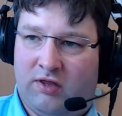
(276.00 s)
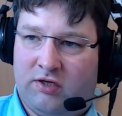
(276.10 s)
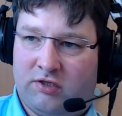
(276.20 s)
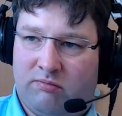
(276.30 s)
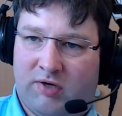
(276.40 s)

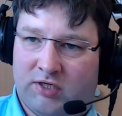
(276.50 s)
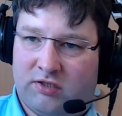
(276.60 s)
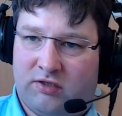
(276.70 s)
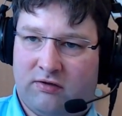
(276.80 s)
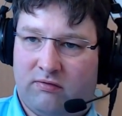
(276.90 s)
energy
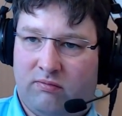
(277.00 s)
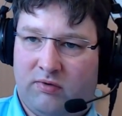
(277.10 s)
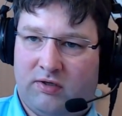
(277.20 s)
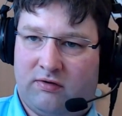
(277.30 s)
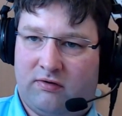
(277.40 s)
budgets,
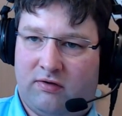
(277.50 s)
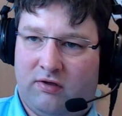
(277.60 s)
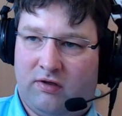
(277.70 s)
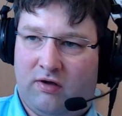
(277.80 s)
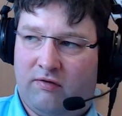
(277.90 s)
with
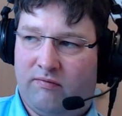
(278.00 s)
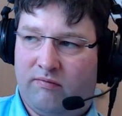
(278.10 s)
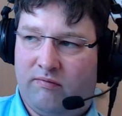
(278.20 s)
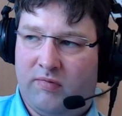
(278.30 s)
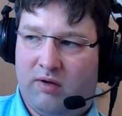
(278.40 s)

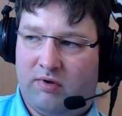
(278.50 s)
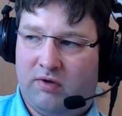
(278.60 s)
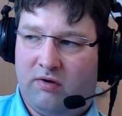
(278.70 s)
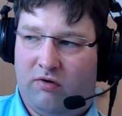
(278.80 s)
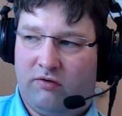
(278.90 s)

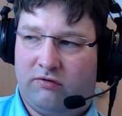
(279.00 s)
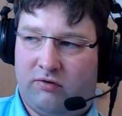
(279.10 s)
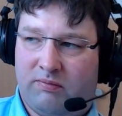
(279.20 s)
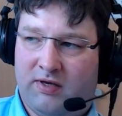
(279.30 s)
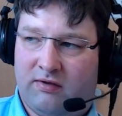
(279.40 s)
maybe also
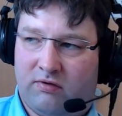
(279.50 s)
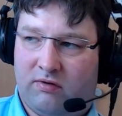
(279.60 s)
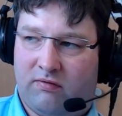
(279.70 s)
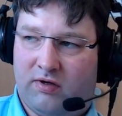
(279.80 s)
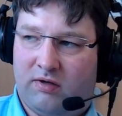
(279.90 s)
space
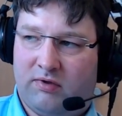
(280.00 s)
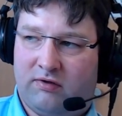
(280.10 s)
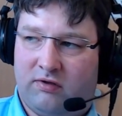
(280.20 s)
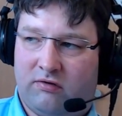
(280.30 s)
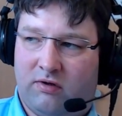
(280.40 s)

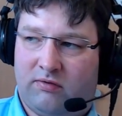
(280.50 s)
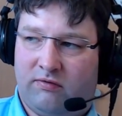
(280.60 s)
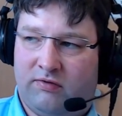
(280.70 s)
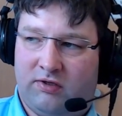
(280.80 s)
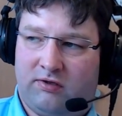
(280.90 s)
requirements in terms
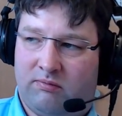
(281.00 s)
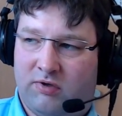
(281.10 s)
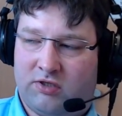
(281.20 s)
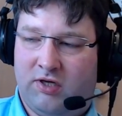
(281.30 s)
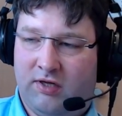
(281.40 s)
of heat
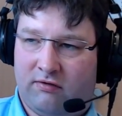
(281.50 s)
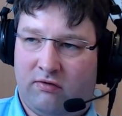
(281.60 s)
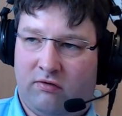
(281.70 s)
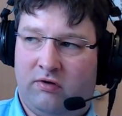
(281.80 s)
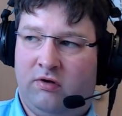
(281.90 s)
dissipation and
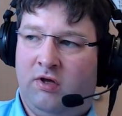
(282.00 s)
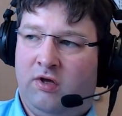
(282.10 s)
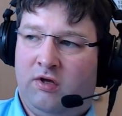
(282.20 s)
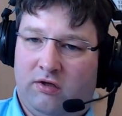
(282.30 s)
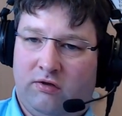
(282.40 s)
so on,
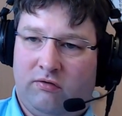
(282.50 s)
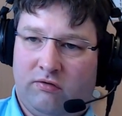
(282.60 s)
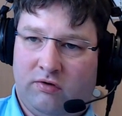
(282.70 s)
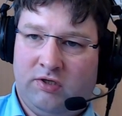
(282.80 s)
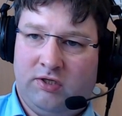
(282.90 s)

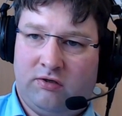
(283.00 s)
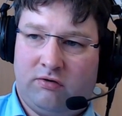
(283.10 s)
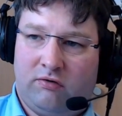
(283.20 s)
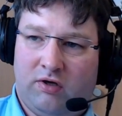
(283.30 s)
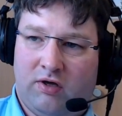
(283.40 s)
you need
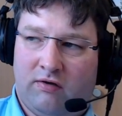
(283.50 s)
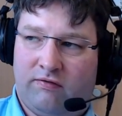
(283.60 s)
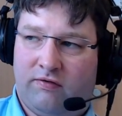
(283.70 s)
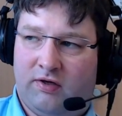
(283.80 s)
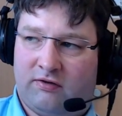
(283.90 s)
to
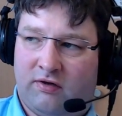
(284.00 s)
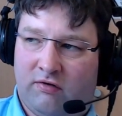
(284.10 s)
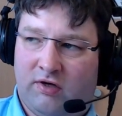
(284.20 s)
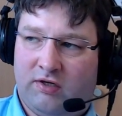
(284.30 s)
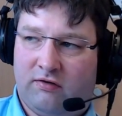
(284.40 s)
have
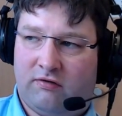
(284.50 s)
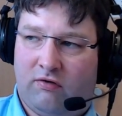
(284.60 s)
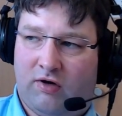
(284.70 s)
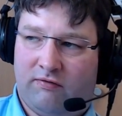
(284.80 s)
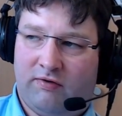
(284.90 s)
accelerators,
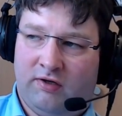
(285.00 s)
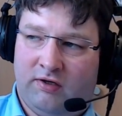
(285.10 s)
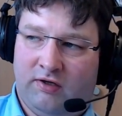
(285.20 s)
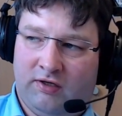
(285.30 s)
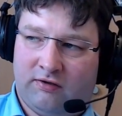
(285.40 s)
so hardware
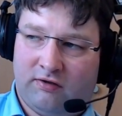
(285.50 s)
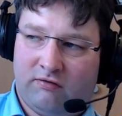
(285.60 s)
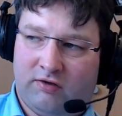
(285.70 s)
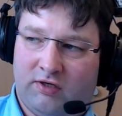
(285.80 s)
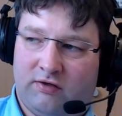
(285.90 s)

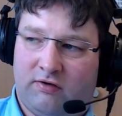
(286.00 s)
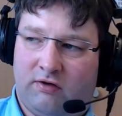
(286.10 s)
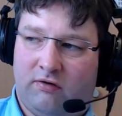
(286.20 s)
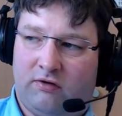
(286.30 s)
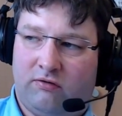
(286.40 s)
accelerators,
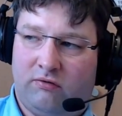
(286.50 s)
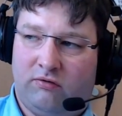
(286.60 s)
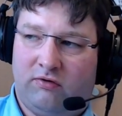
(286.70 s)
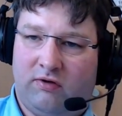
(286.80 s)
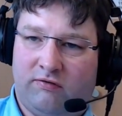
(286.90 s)
in order to
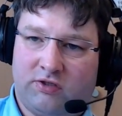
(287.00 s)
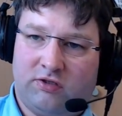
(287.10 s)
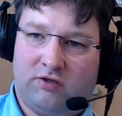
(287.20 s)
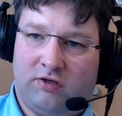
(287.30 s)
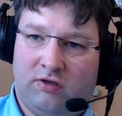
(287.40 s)
do this
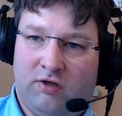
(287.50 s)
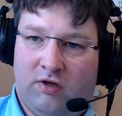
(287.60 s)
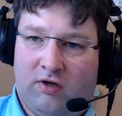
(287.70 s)
efficiently.